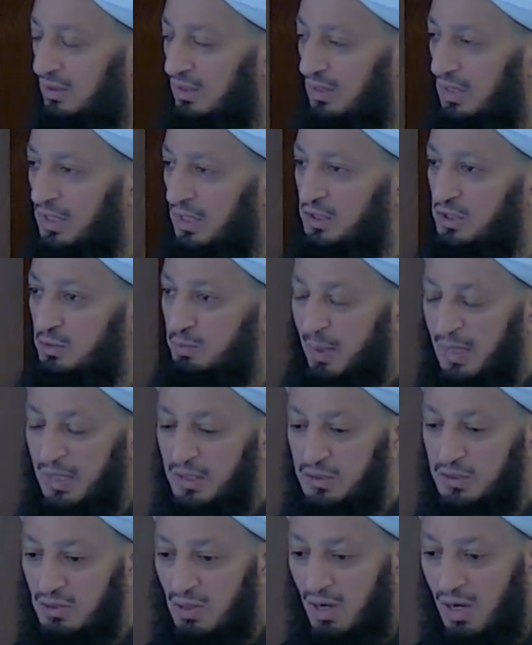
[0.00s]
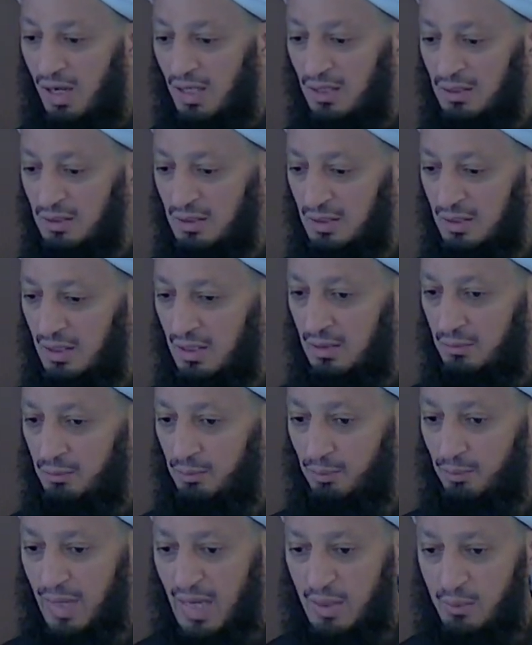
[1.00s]
is based on
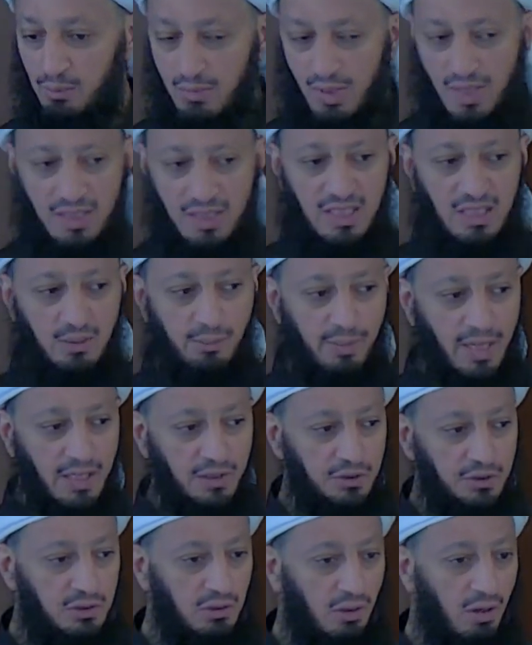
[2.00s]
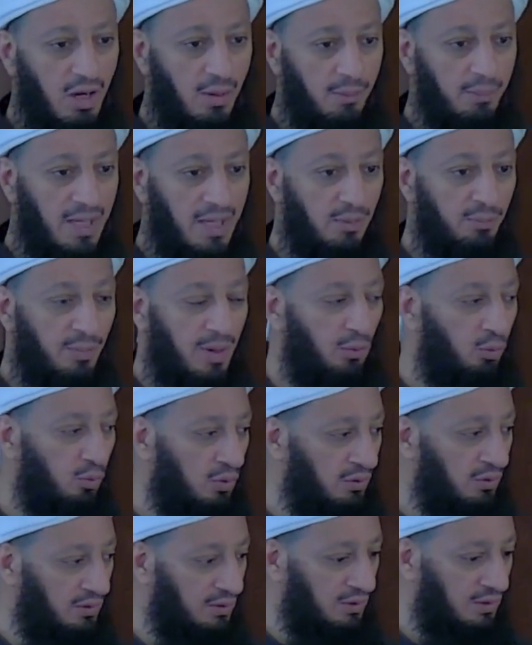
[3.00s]
my money, my job, and my
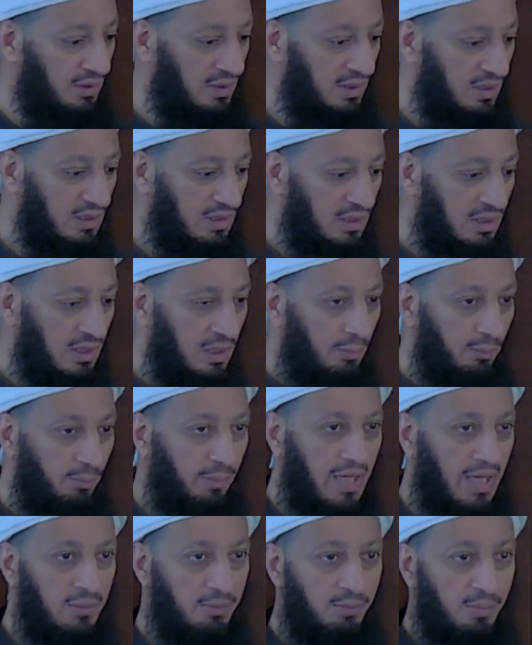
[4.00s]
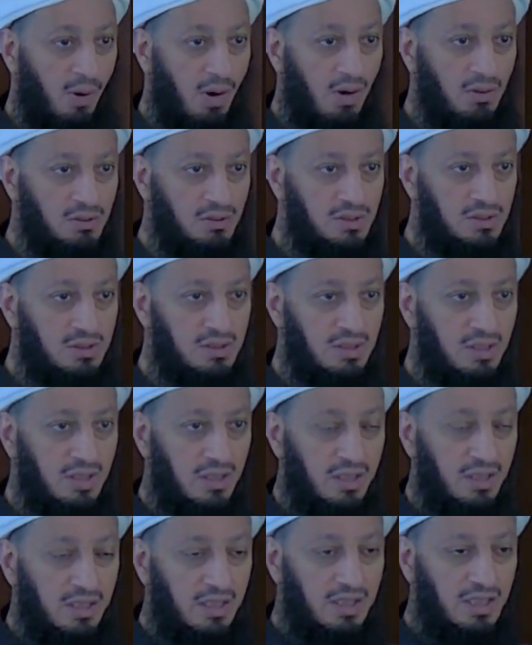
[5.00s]
work. My boss
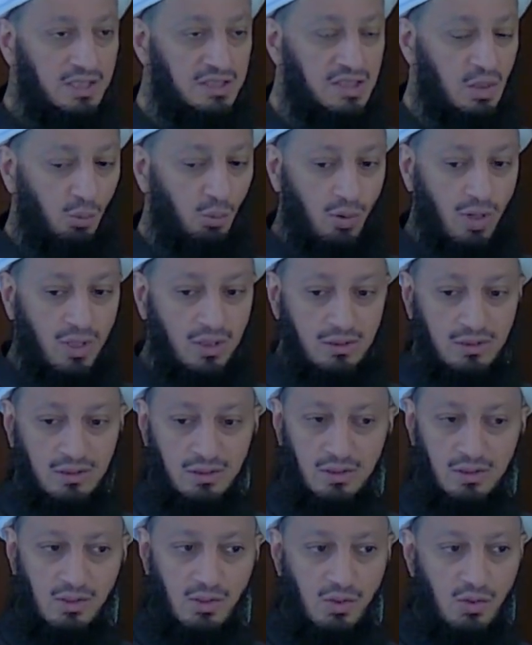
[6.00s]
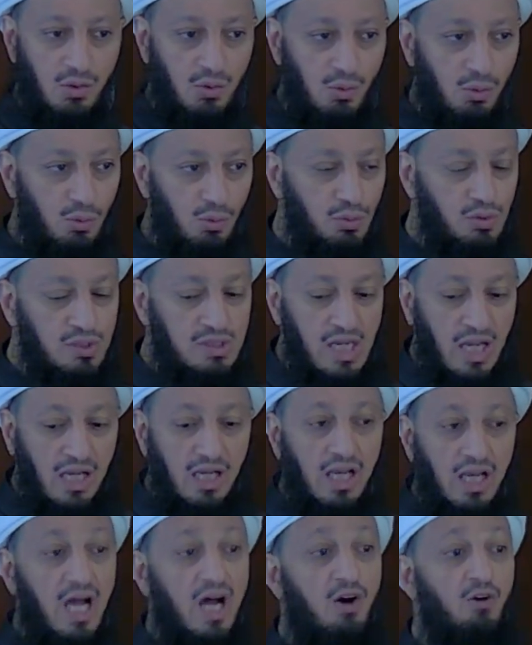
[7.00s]
is the one who is
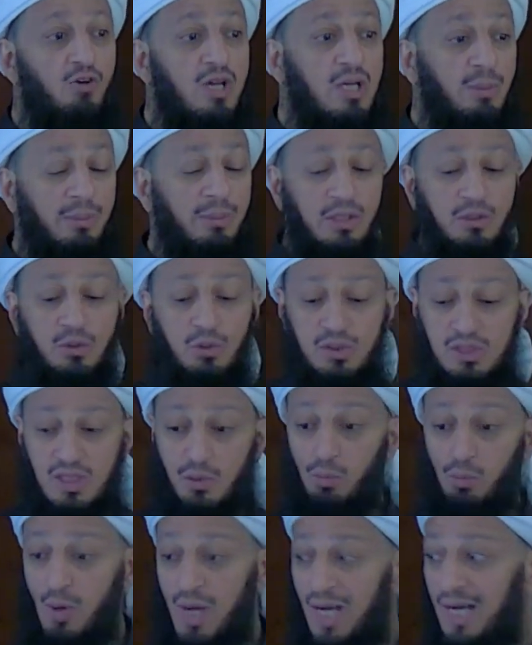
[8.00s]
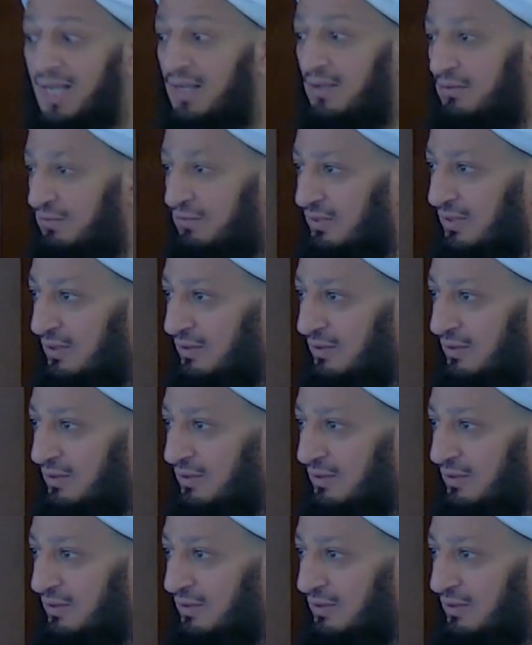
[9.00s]
allowing me to survive.